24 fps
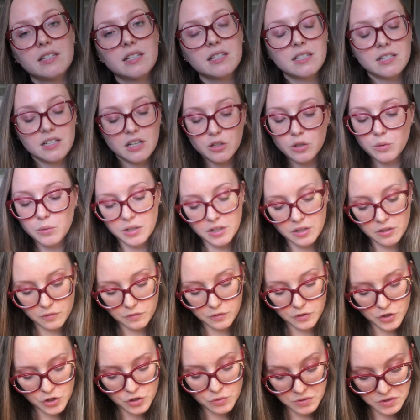is another one of the
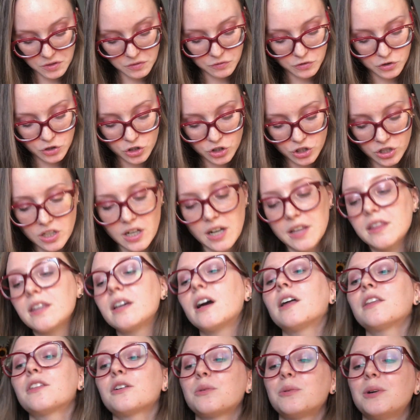first ones for sure. And the
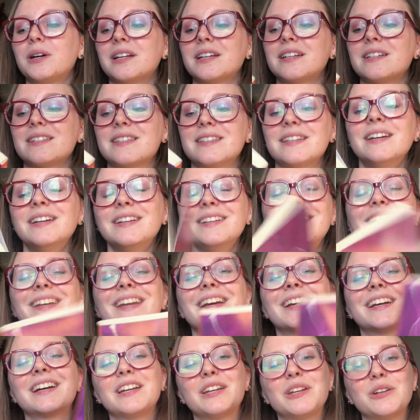other one is
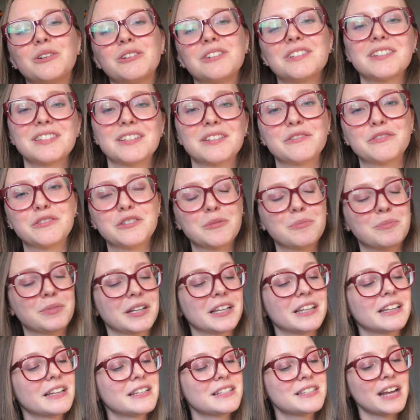Nick and Nora's Infinite
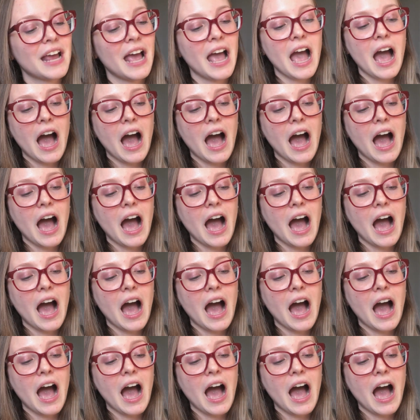Playlist.